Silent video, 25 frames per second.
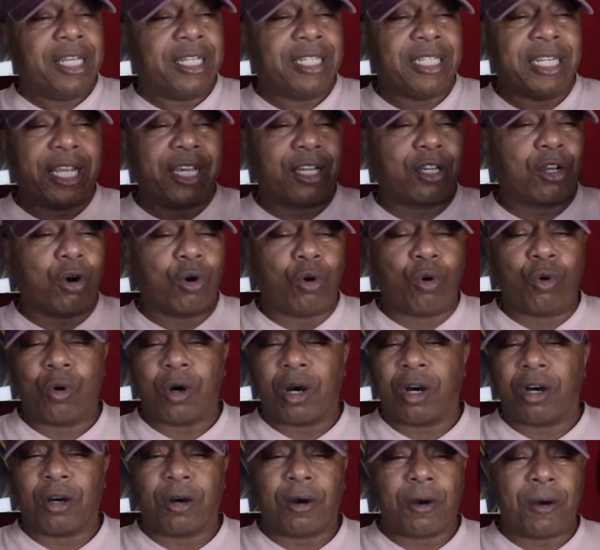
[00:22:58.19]
They
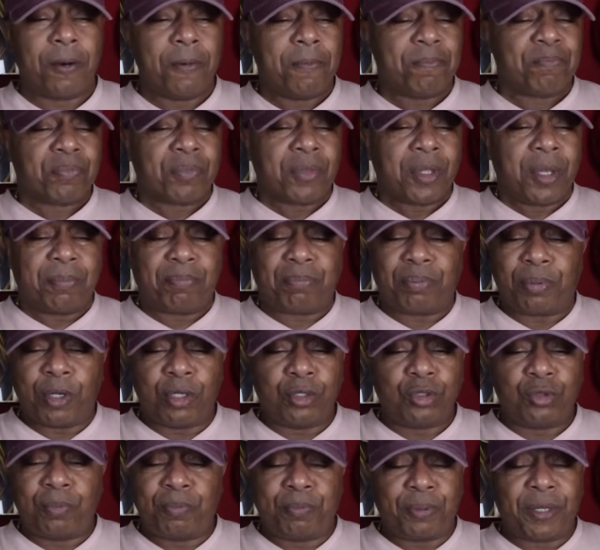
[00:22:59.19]
go uh,
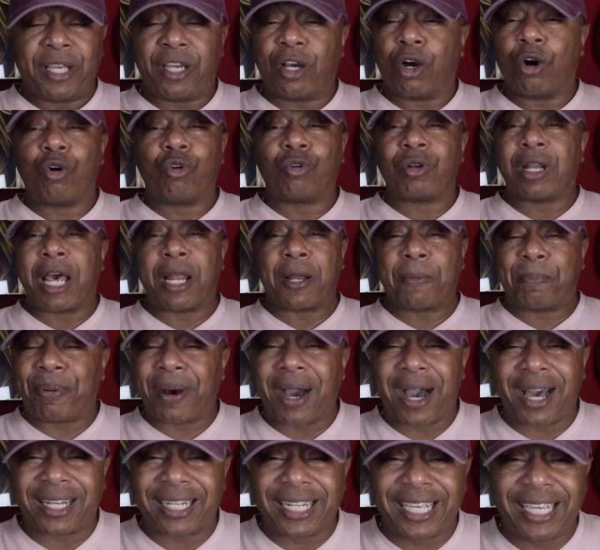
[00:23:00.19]
play a whole lot of
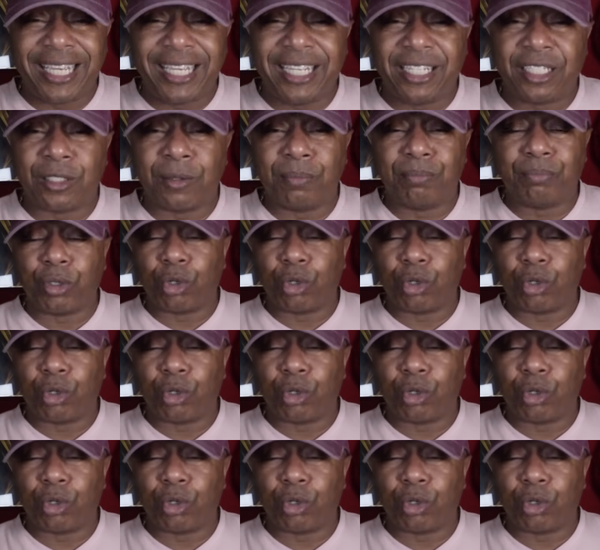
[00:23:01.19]
parlays and